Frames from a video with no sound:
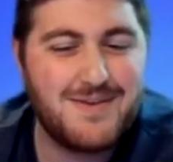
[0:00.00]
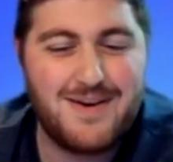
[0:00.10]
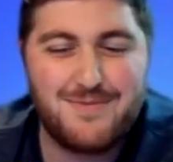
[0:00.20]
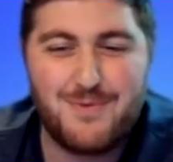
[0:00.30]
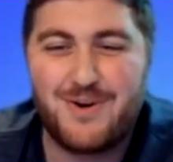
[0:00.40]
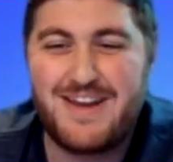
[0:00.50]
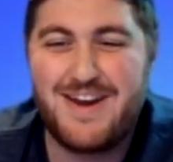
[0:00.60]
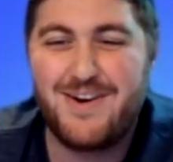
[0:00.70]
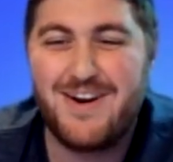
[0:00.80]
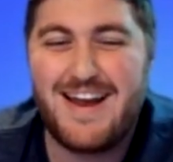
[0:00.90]
work
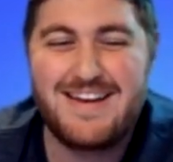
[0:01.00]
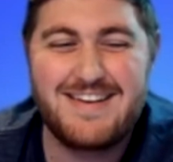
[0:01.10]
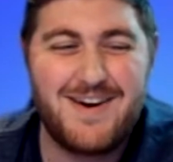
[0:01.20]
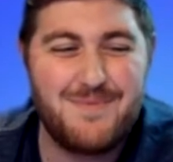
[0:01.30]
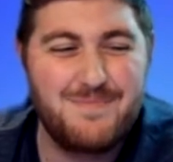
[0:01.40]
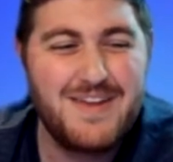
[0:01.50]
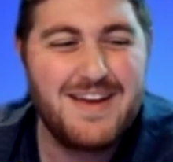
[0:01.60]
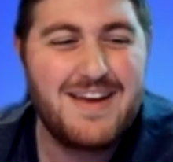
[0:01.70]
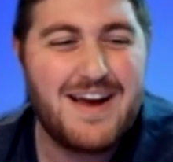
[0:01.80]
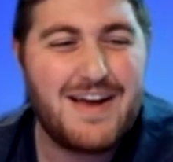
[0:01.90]
here, and
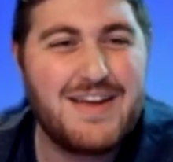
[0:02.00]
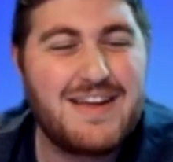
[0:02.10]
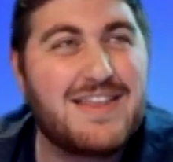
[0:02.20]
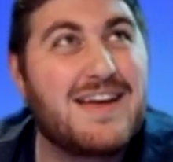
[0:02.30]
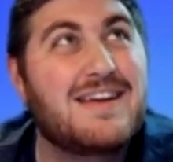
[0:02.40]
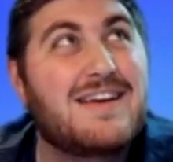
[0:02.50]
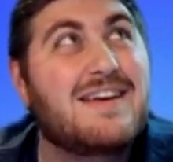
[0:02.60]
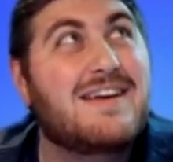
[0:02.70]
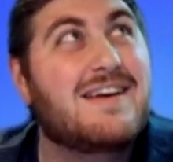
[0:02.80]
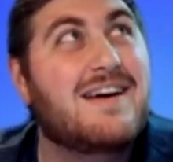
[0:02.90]
I think that
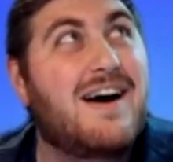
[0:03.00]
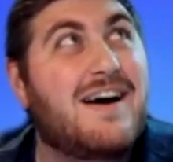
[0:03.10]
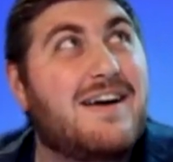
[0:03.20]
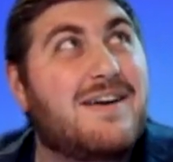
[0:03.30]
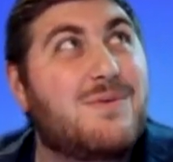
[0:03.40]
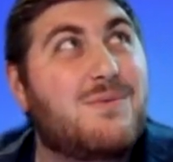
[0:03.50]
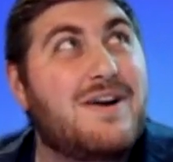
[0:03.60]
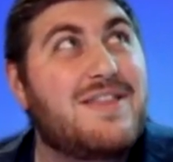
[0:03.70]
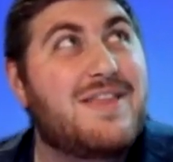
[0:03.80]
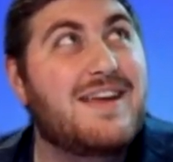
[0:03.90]

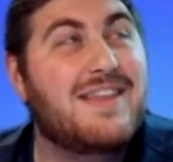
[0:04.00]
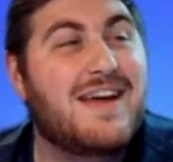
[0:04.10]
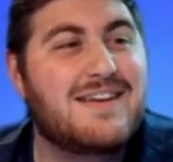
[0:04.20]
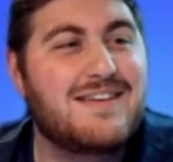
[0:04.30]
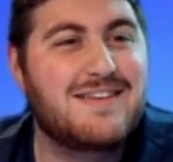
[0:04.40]
one thing that